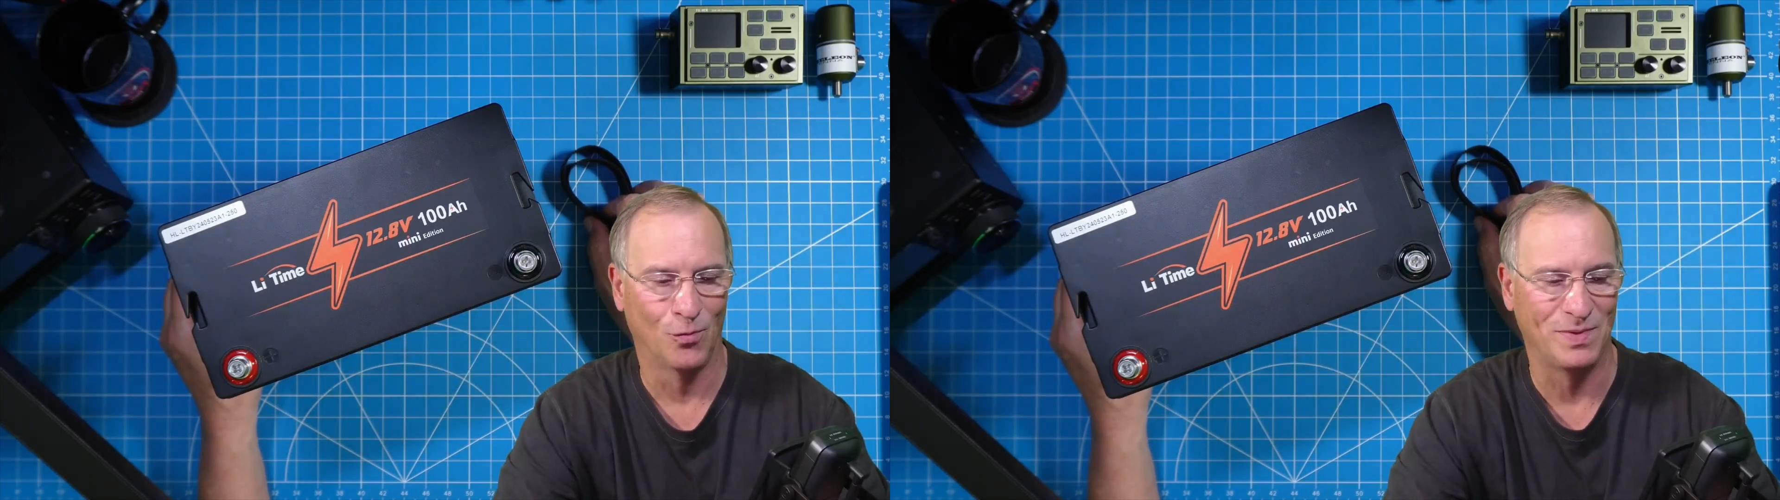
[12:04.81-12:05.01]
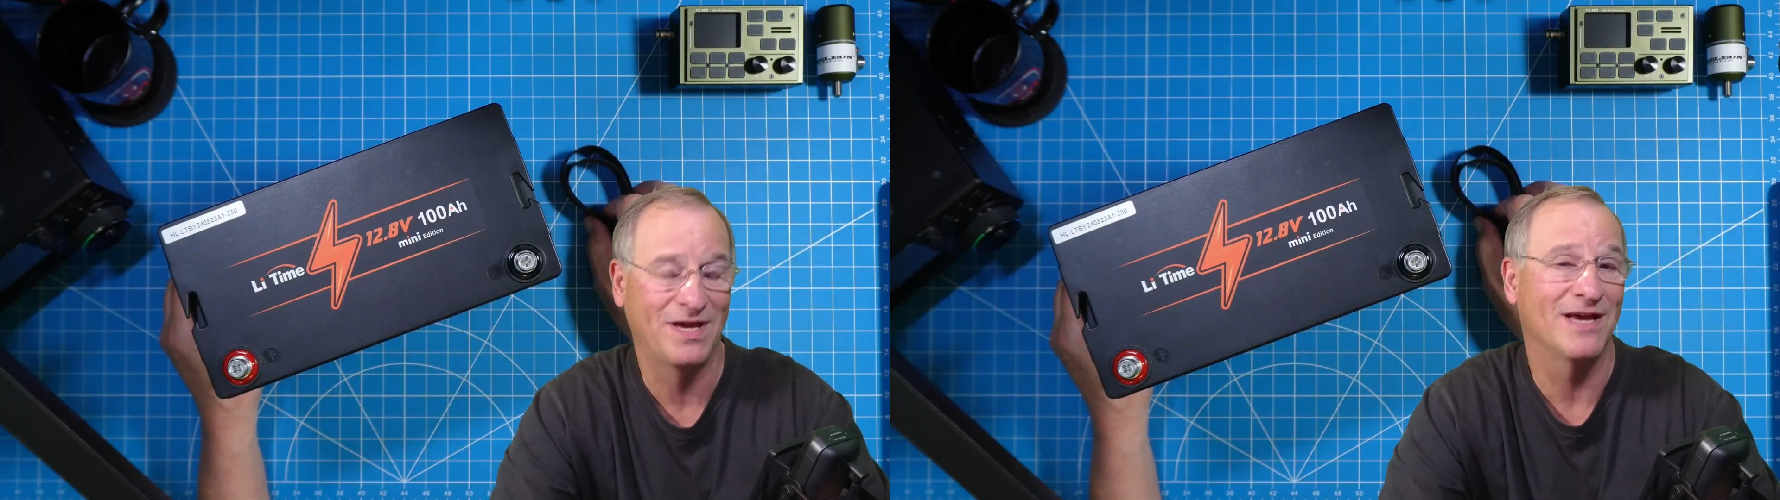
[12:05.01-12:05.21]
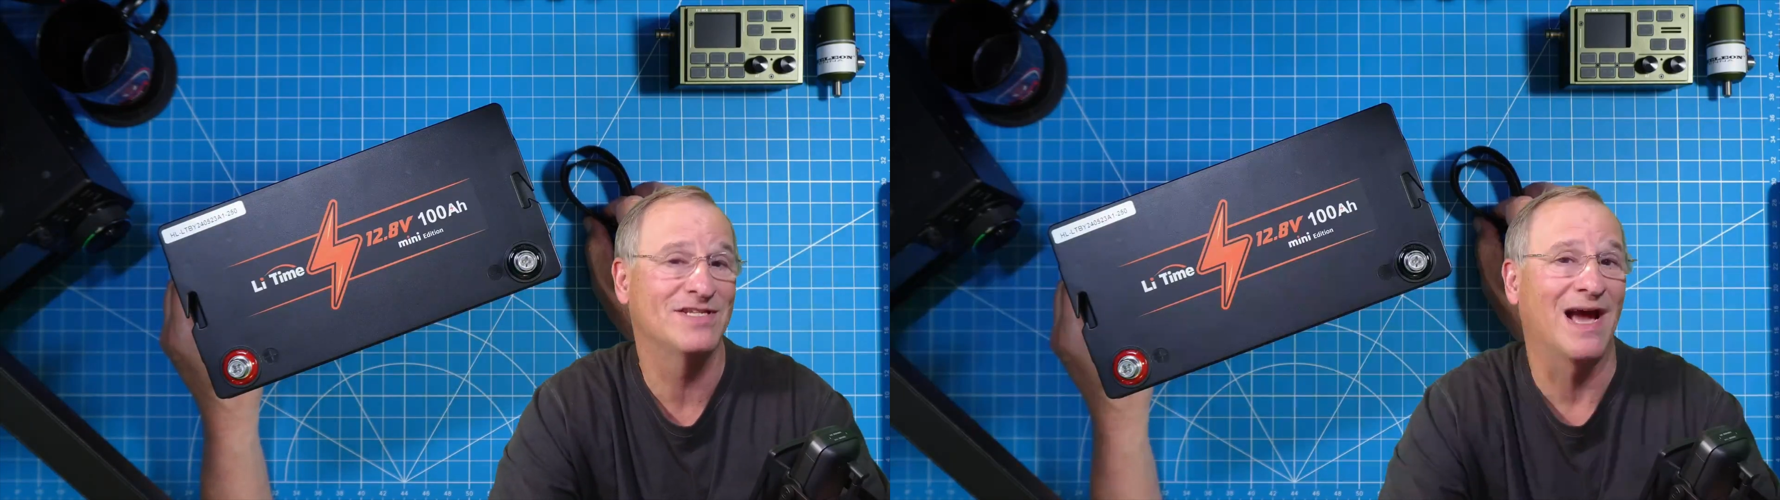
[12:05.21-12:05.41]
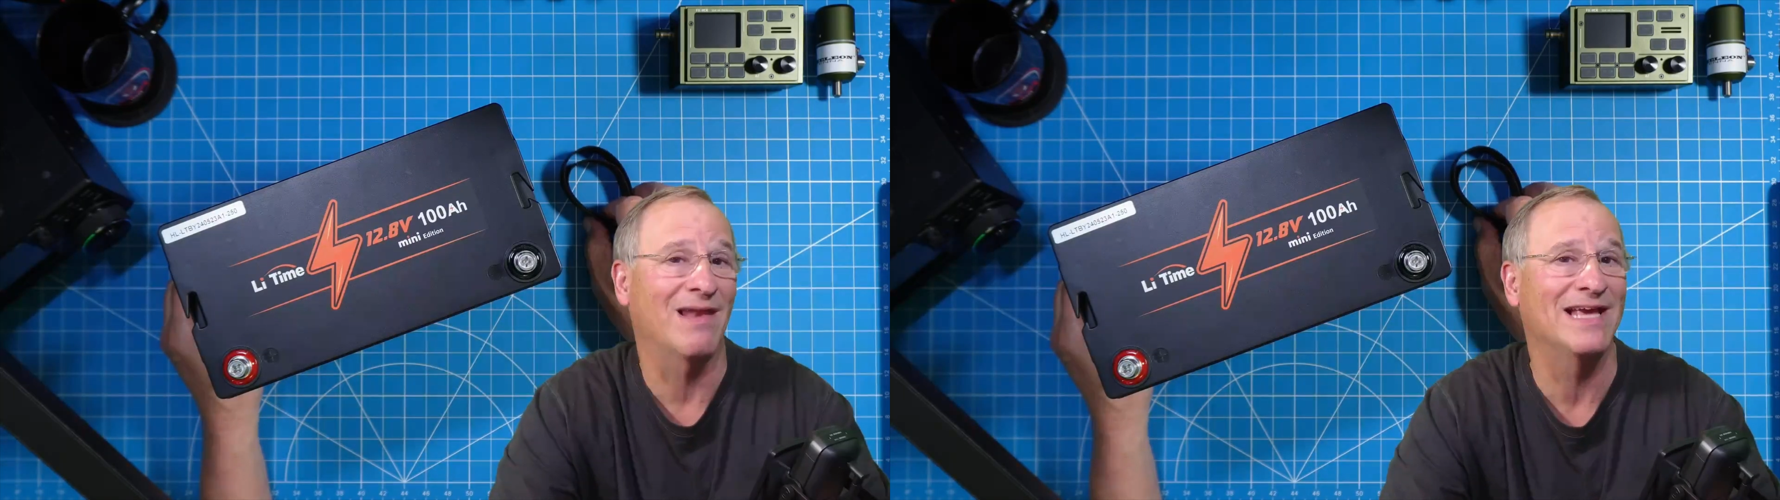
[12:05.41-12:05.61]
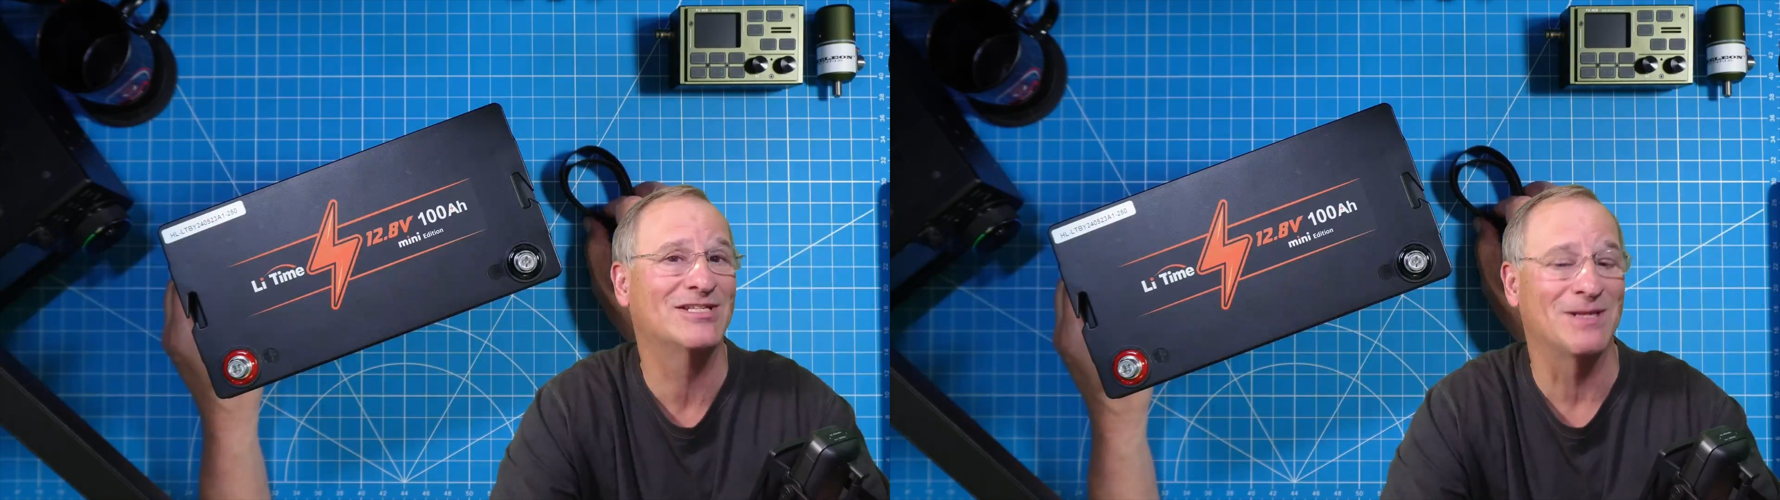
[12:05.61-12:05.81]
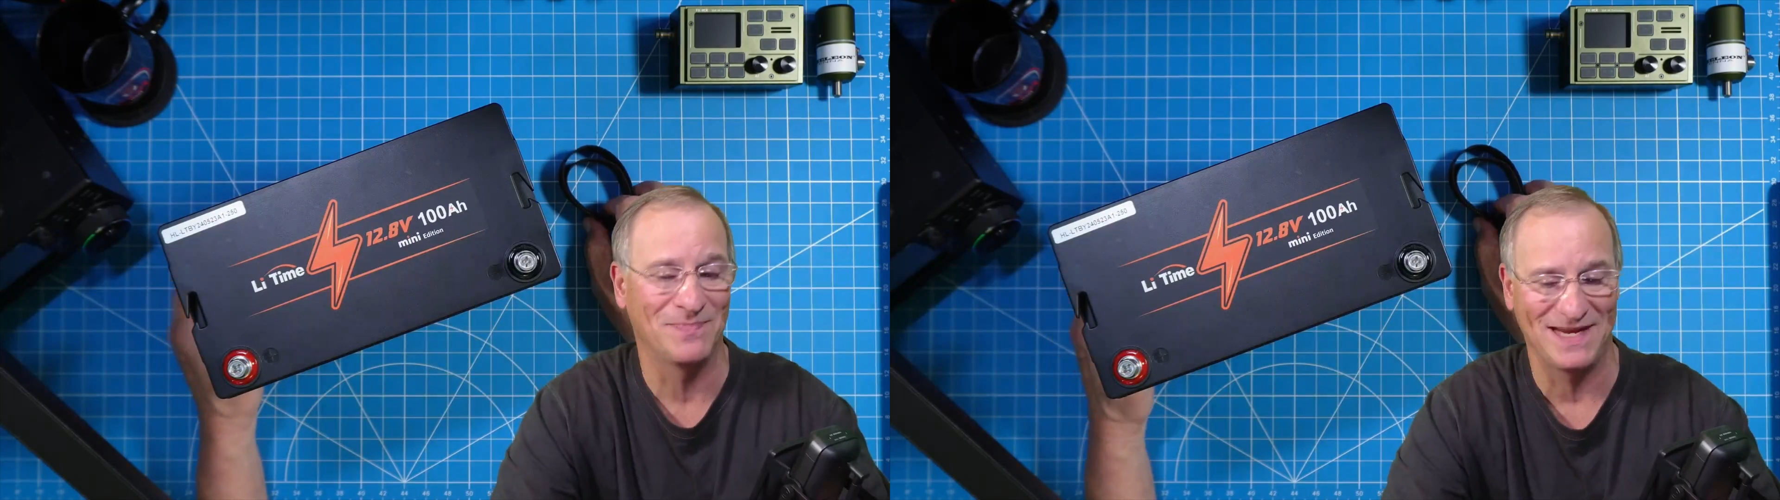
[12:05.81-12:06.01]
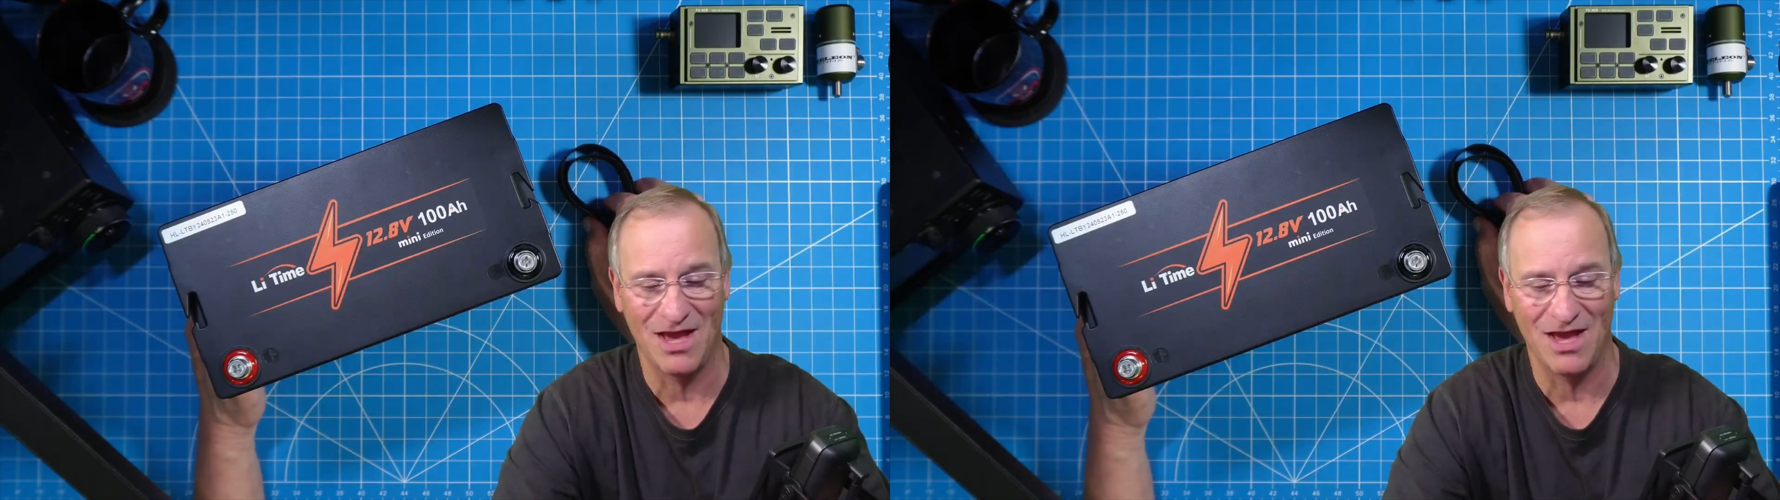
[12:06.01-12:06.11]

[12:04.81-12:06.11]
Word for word: Because I like something